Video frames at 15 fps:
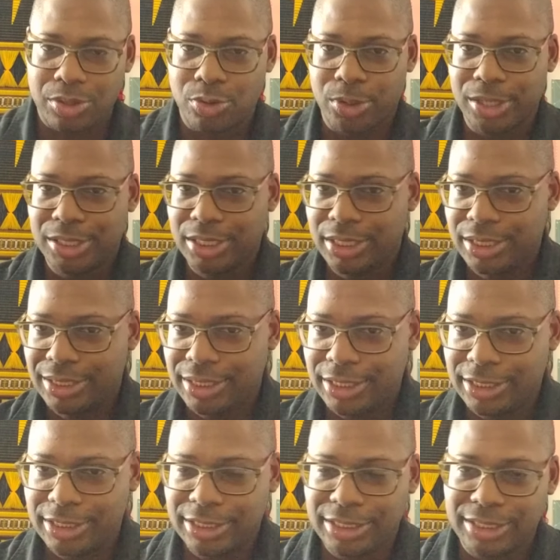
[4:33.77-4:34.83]

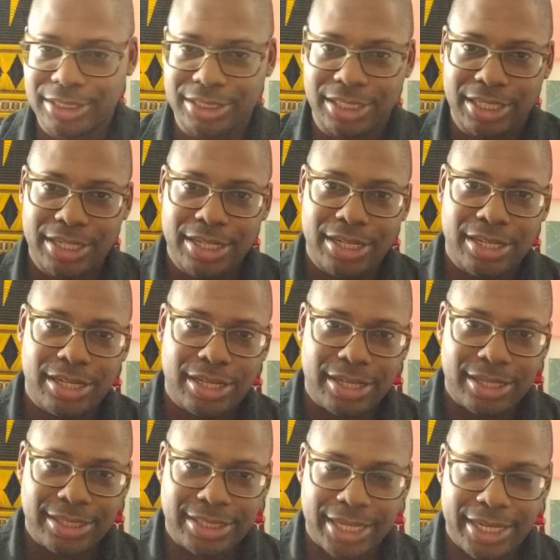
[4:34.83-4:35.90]
organizations
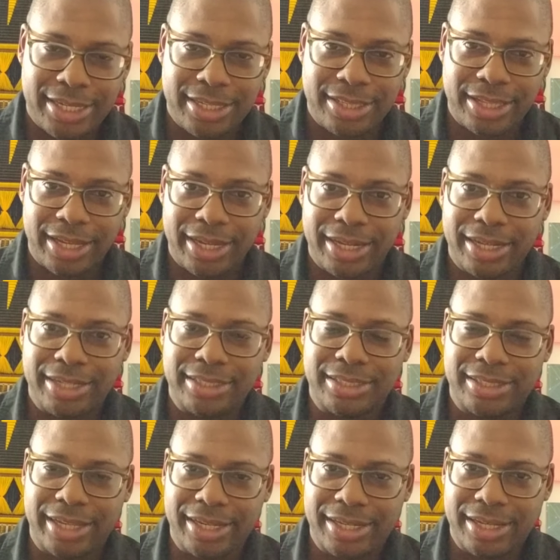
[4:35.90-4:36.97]
say
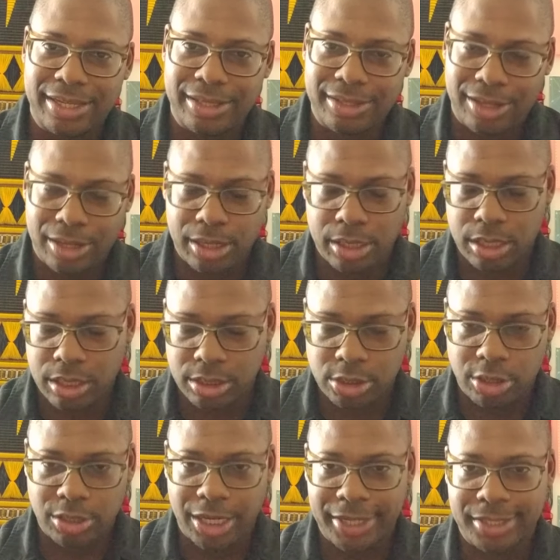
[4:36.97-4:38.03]
that
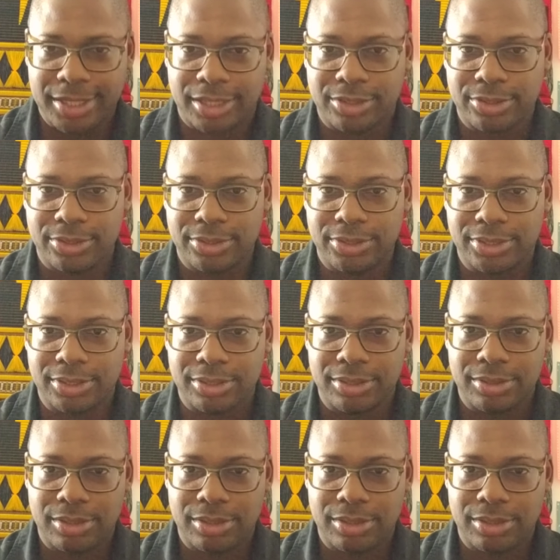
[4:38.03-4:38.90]
lie detectors,